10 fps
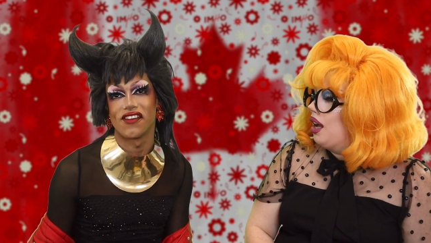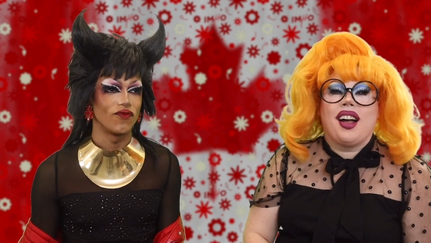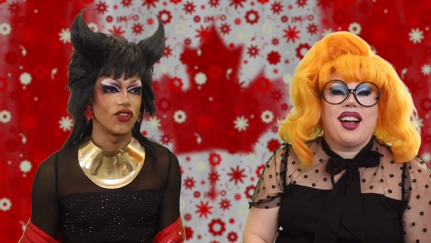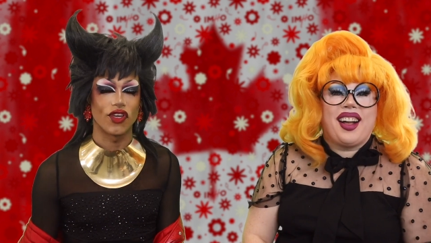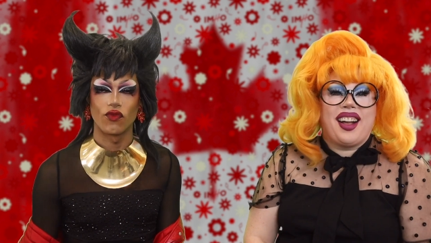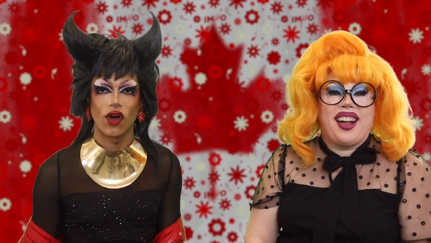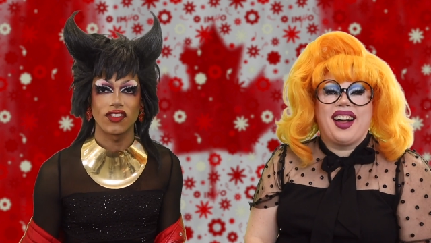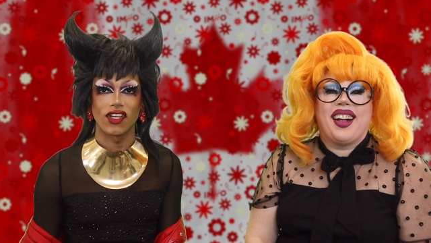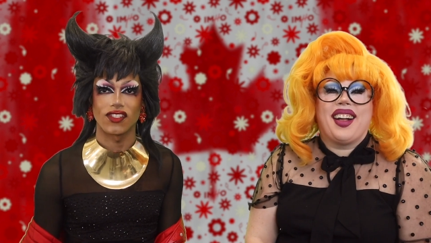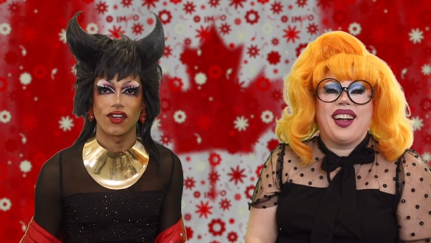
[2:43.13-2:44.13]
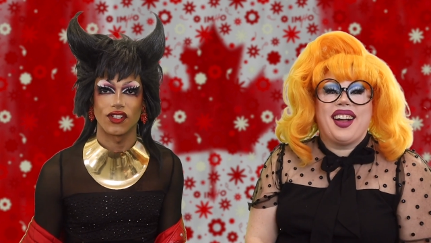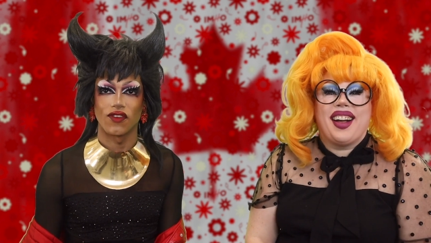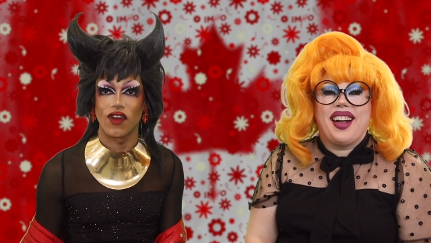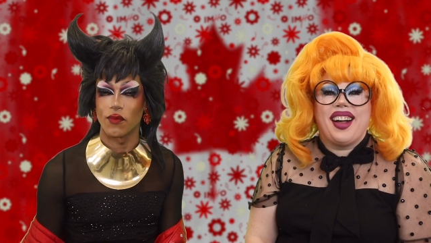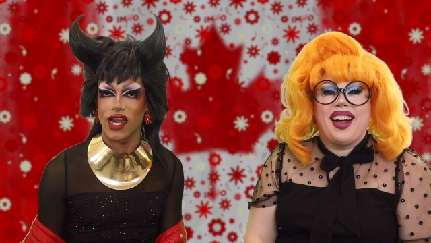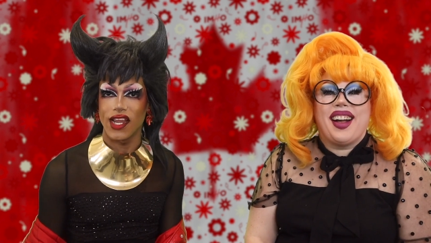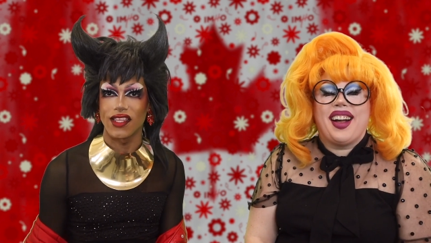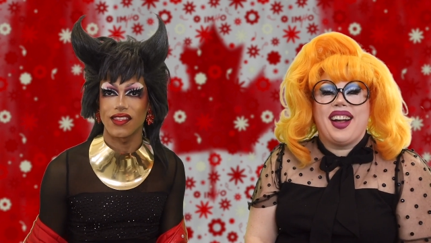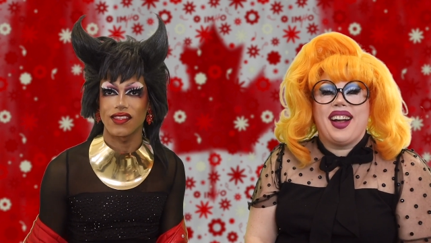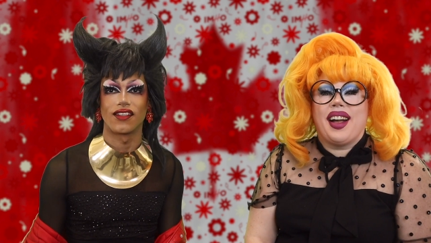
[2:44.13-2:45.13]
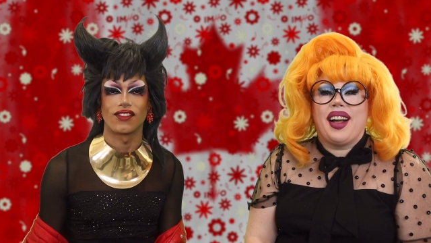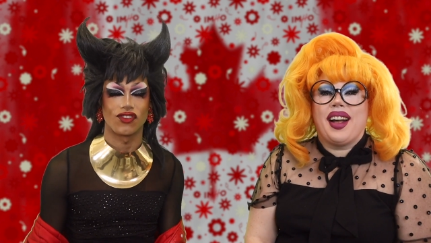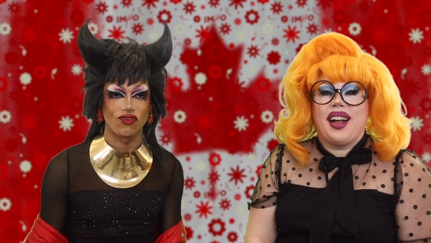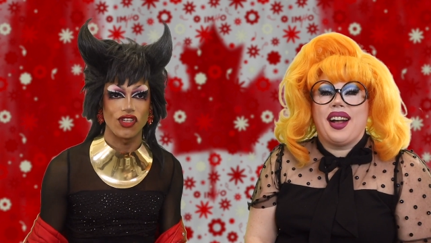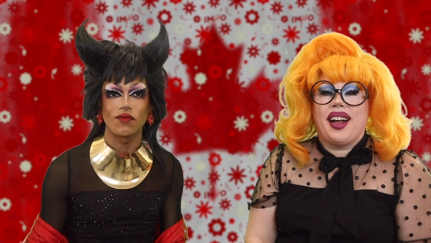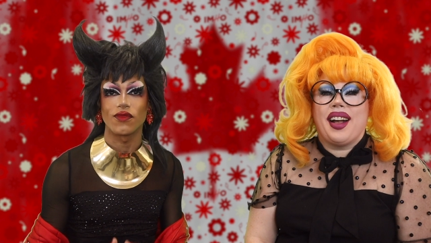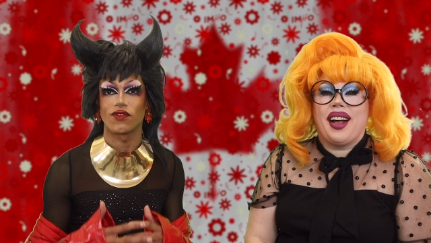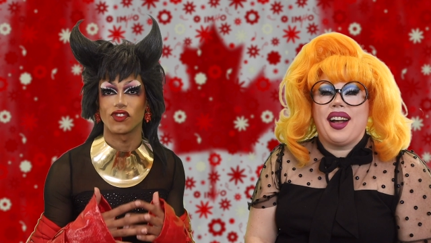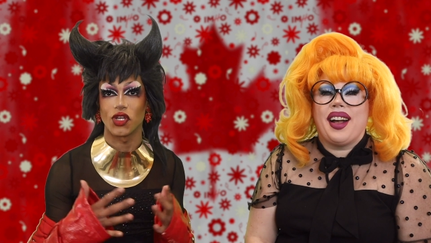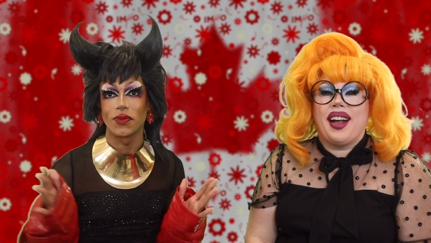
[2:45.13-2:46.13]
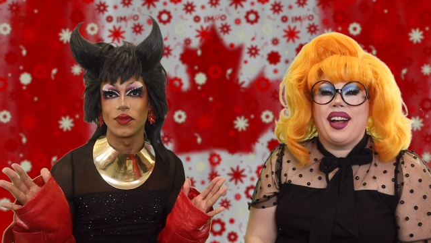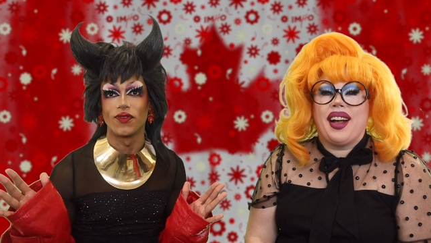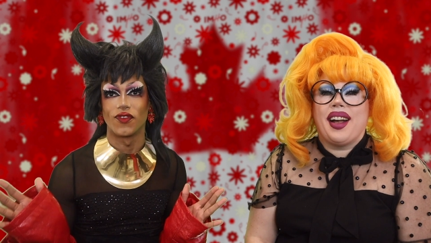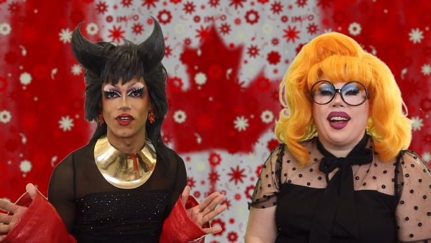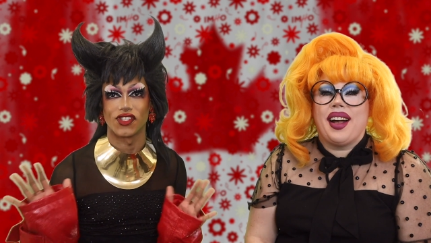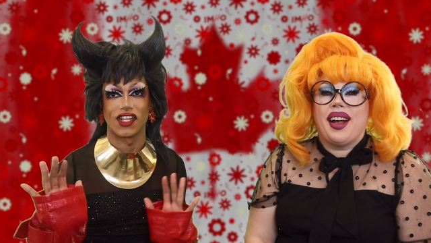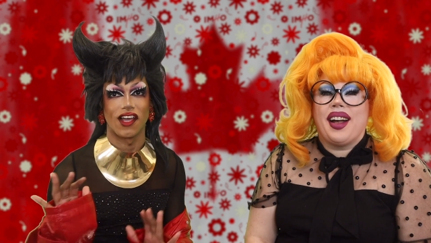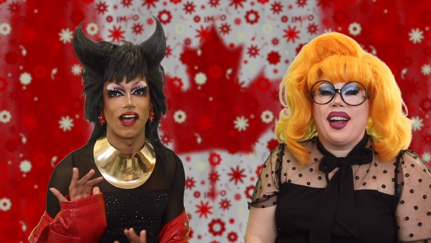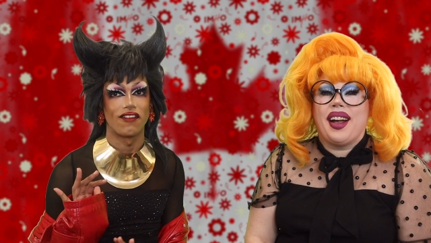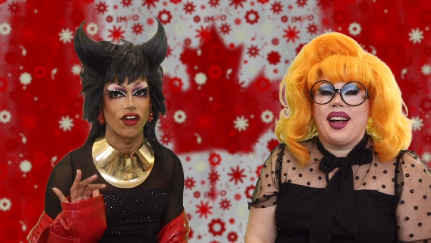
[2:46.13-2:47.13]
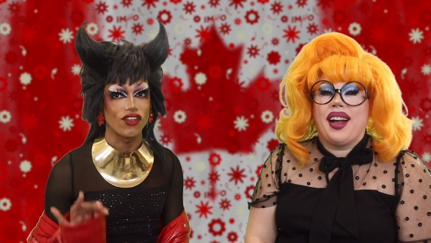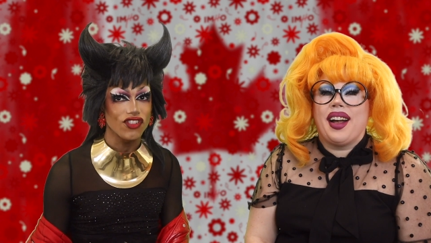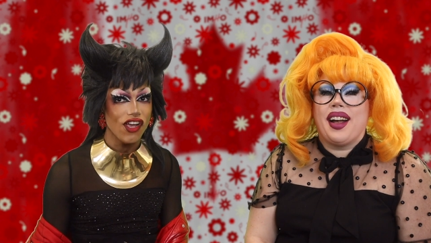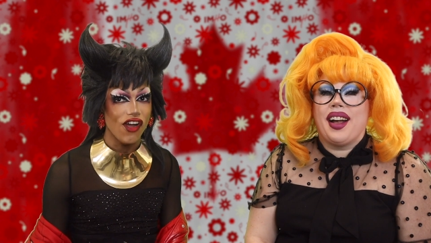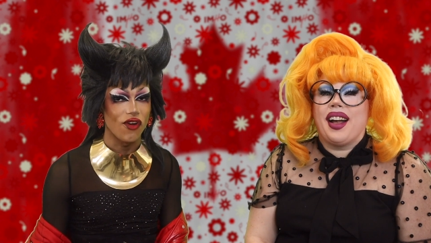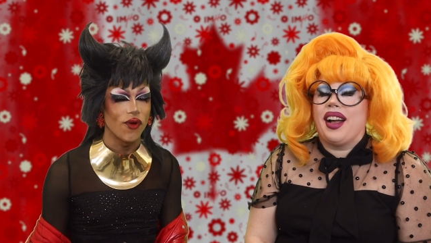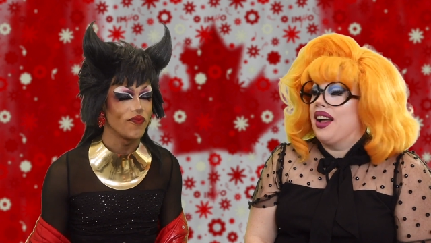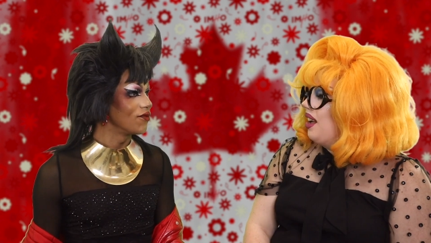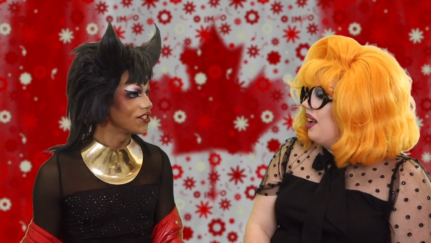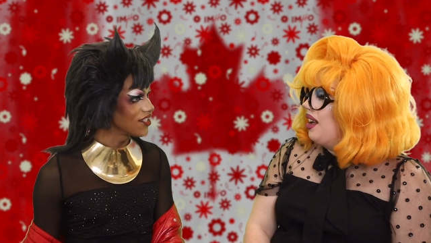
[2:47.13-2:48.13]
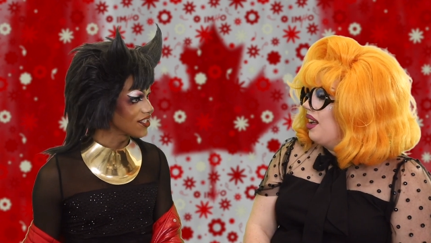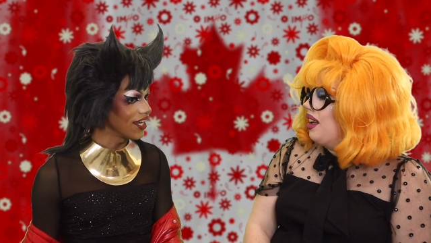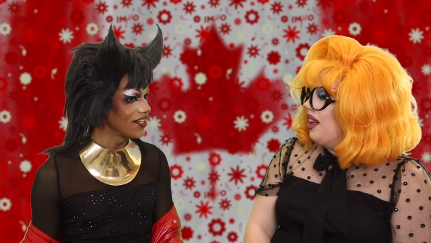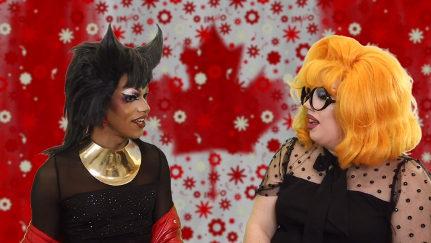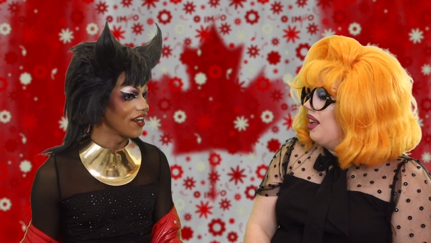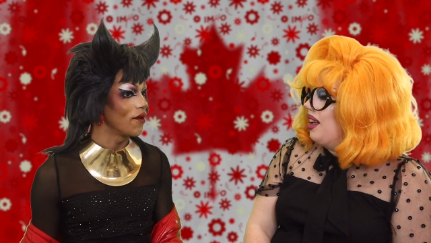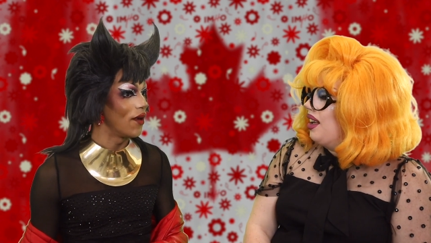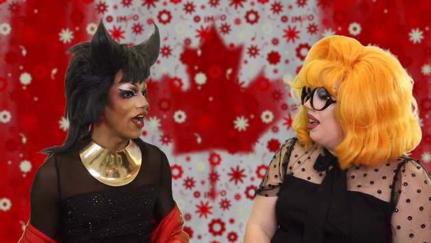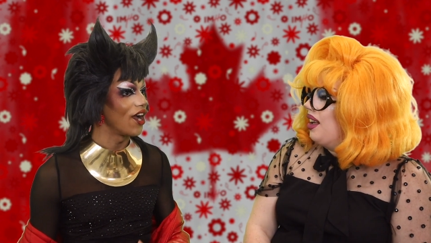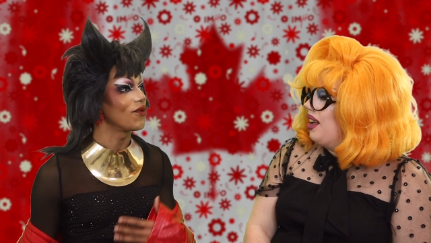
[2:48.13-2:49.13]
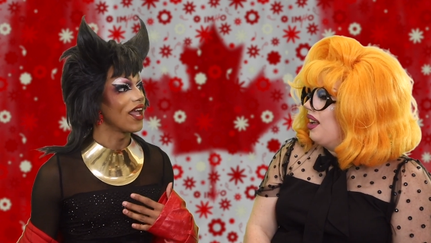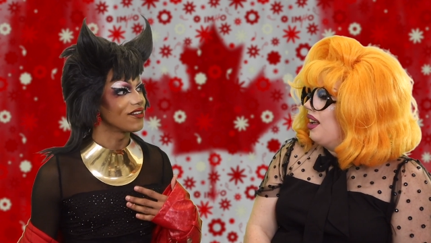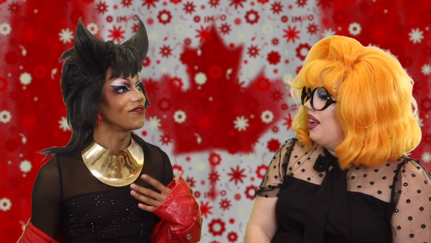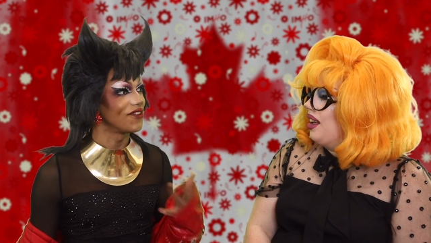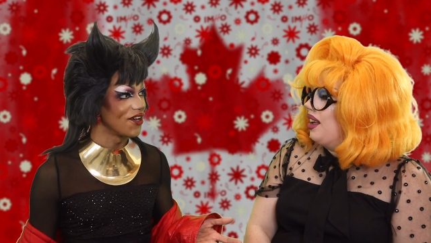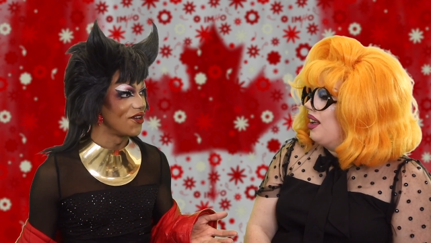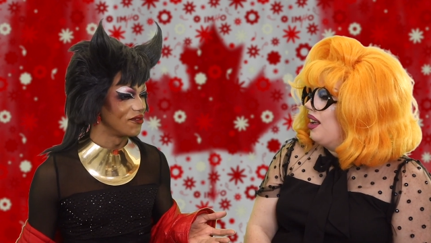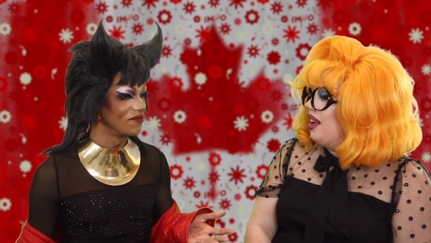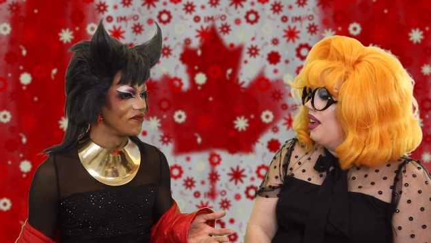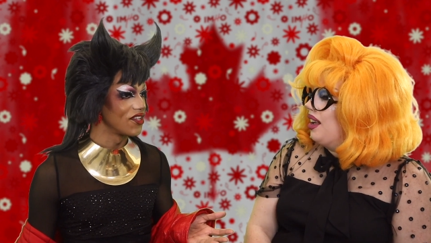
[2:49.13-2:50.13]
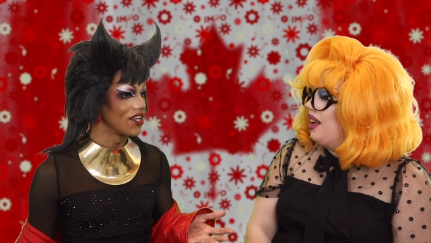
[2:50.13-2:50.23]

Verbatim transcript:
Speaker 1: You can watch us starting November 8th, a streamed, streamable version of our show, which is exciting, but we had to film